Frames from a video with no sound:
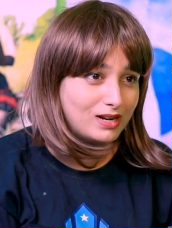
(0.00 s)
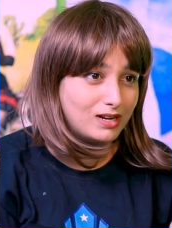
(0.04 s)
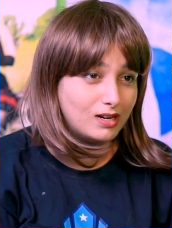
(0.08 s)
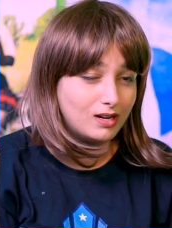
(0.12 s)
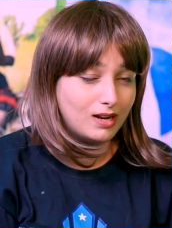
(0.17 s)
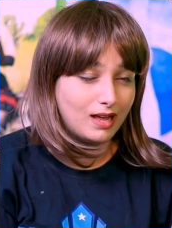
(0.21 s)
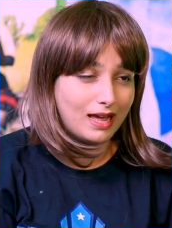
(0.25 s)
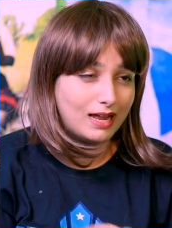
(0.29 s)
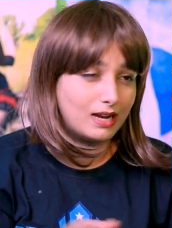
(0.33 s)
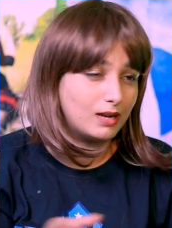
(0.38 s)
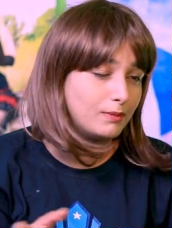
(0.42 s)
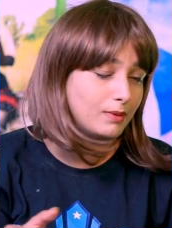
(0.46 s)
when
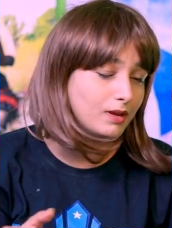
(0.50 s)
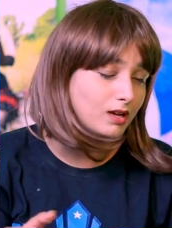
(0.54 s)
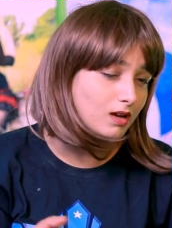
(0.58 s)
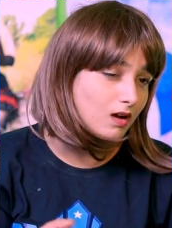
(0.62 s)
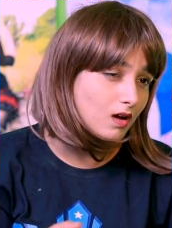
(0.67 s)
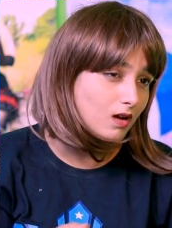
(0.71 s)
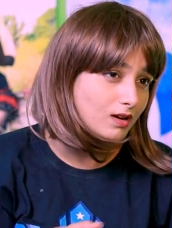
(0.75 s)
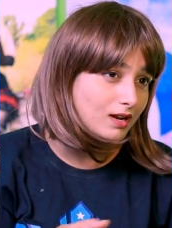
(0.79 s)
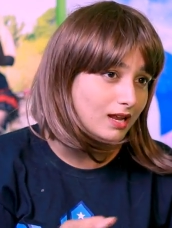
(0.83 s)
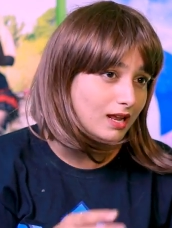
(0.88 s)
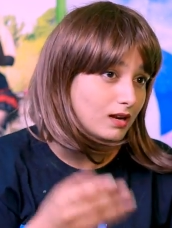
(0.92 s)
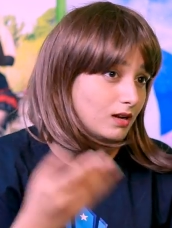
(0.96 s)

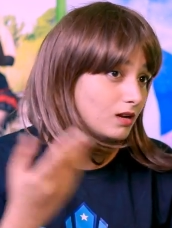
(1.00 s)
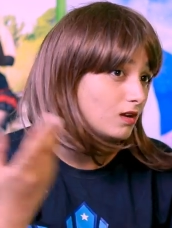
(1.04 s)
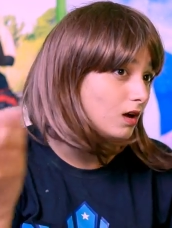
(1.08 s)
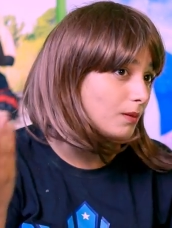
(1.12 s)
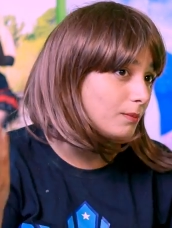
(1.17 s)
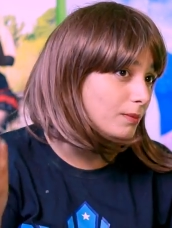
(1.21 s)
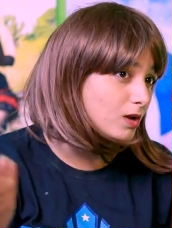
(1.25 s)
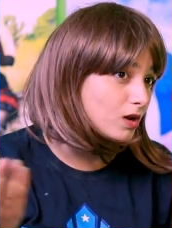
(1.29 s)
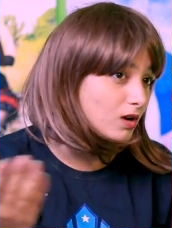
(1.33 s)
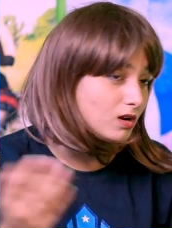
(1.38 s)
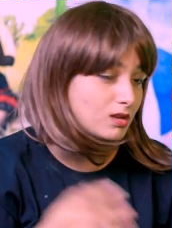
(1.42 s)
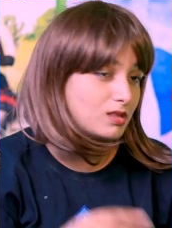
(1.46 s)
AnimeCon and
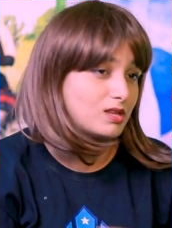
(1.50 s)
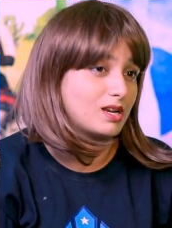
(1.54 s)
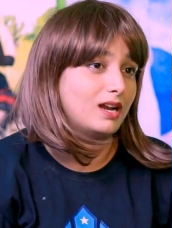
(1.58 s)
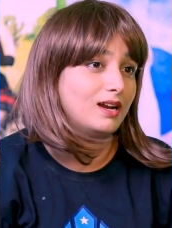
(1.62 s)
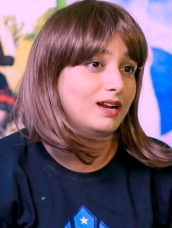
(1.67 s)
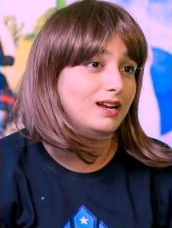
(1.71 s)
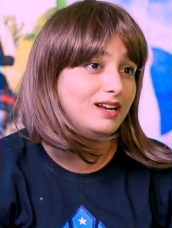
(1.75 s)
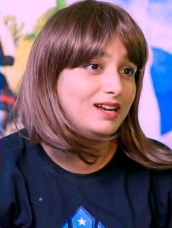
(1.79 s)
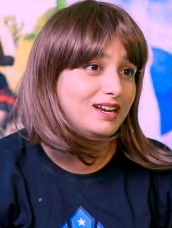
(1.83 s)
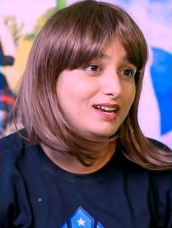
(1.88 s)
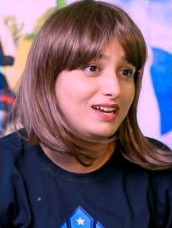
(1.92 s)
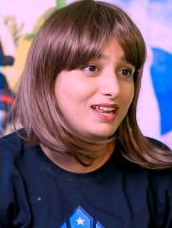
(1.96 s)
ComicCon
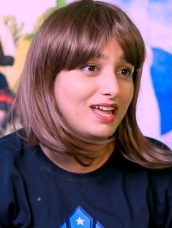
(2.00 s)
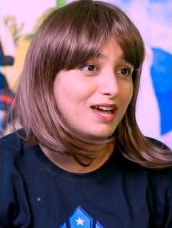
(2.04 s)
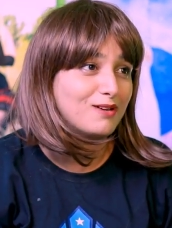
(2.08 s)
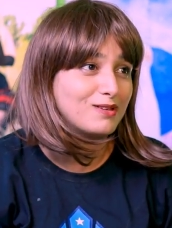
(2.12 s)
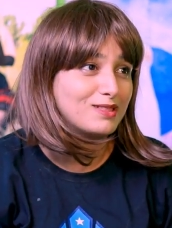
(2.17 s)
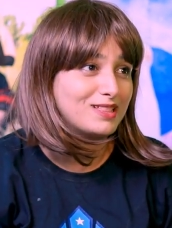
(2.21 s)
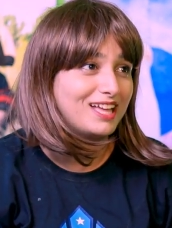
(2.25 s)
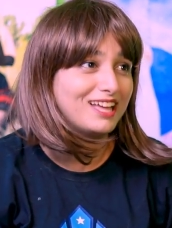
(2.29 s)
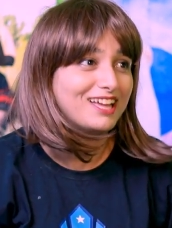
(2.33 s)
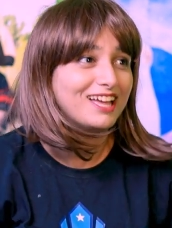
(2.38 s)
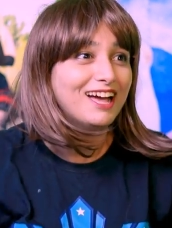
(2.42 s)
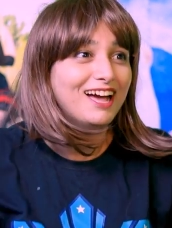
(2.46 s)
started in India, I
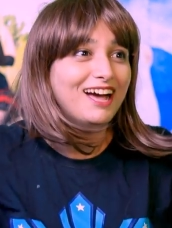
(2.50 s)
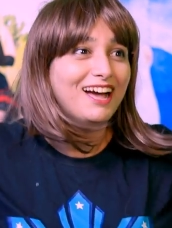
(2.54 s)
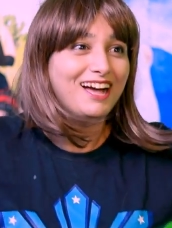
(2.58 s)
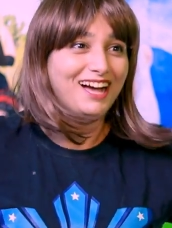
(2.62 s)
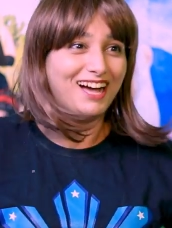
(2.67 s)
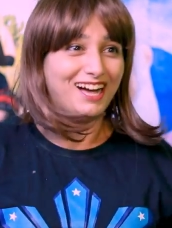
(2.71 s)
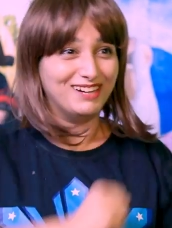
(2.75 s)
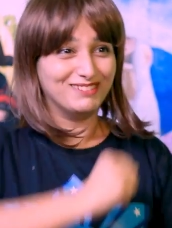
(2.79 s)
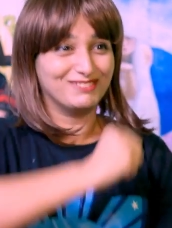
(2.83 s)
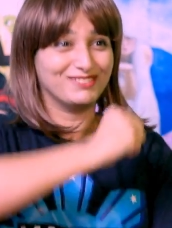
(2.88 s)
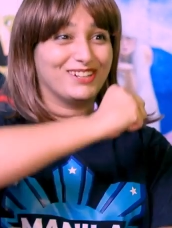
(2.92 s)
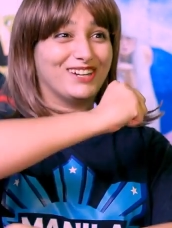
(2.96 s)
was like,
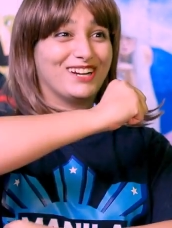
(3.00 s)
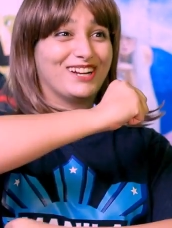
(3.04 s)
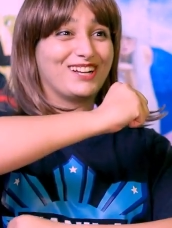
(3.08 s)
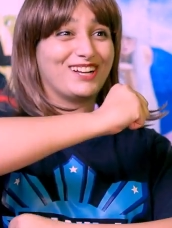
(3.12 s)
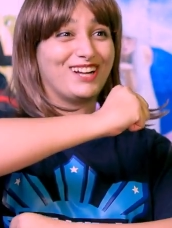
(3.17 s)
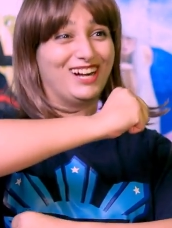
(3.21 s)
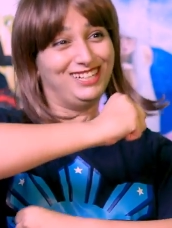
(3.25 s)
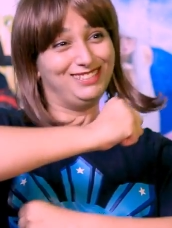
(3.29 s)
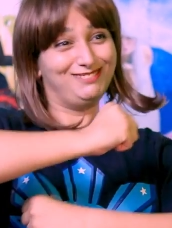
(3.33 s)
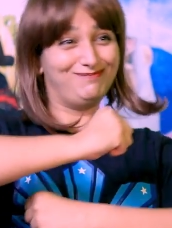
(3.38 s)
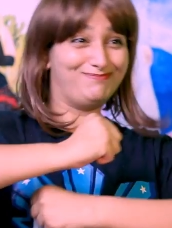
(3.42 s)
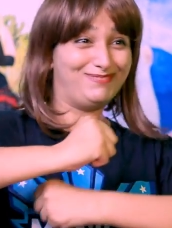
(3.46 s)
I'm gonna
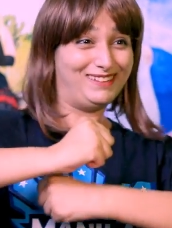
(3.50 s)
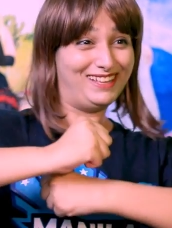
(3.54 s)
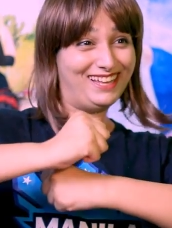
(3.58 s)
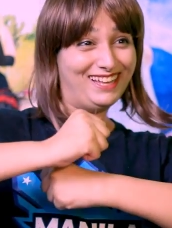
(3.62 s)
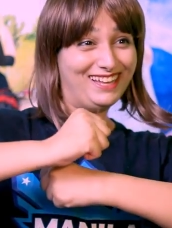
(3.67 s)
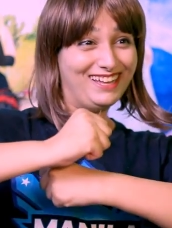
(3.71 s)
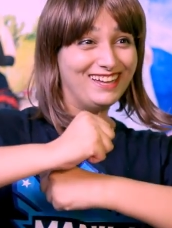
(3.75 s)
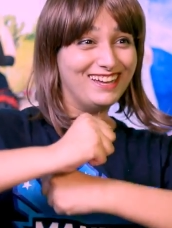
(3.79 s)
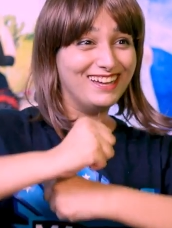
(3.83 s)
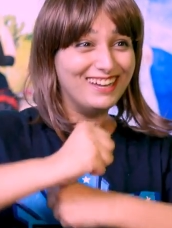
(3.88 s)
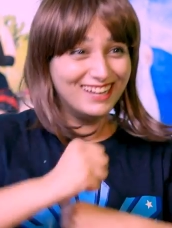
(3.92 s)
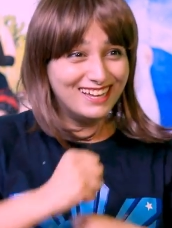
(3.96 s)

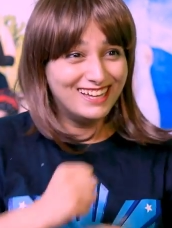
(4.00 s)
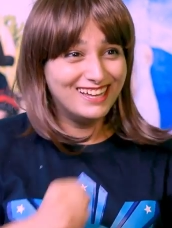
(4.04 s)
cosplay.